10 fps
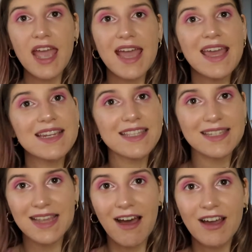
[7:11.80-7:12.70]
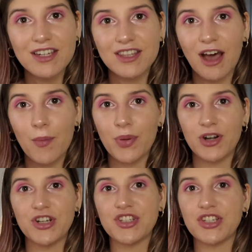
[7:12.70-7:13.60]
inside that
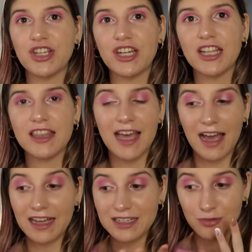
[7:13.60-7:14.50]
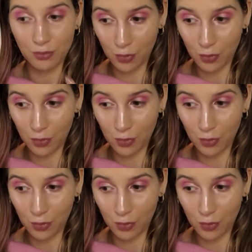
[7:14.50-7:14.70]
person that